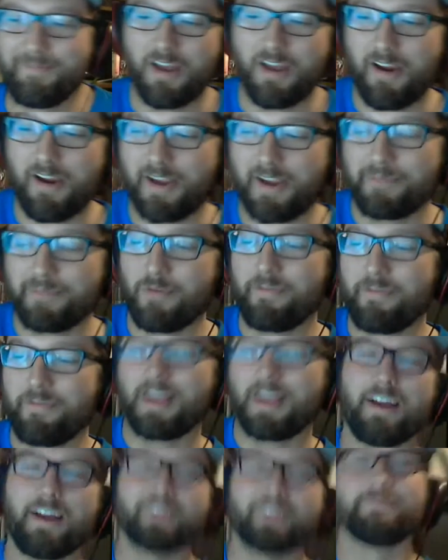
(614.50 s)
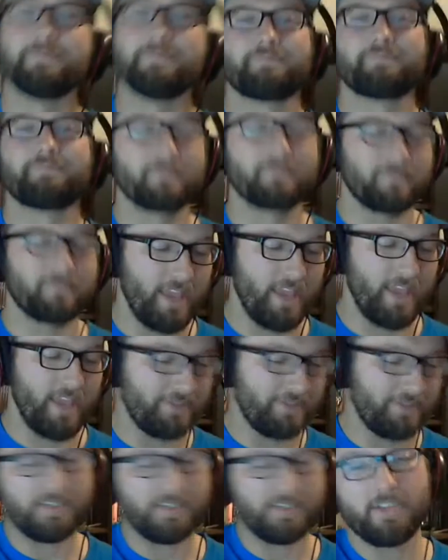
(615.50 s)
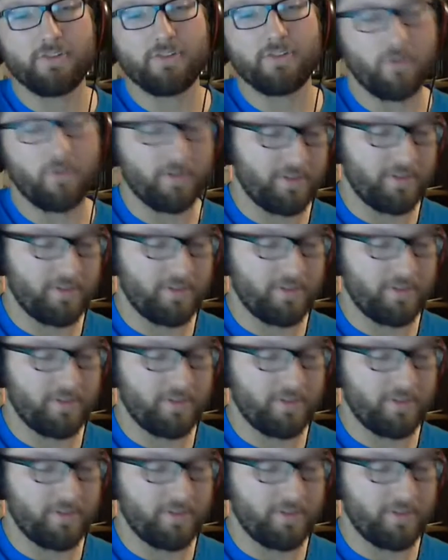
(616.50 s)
All right, moving on. NFC North